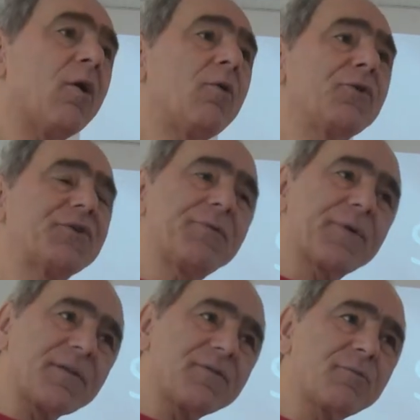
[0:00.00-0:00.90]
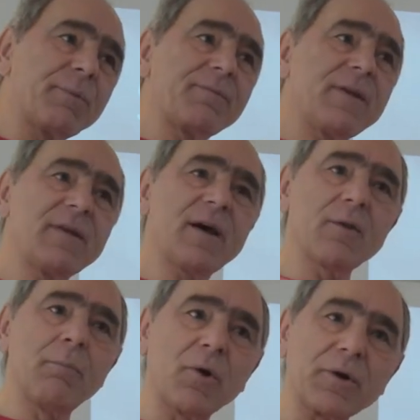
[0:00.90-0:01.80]
of the differences between the
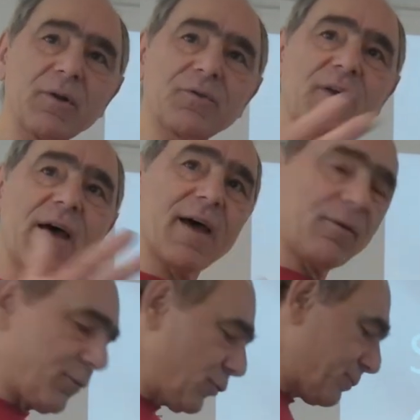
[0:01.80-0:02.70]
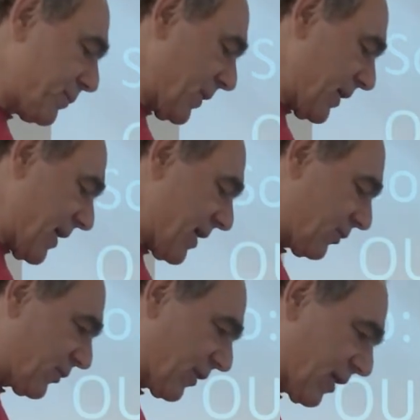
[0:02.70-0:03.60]
other models and food, uh, and, uh,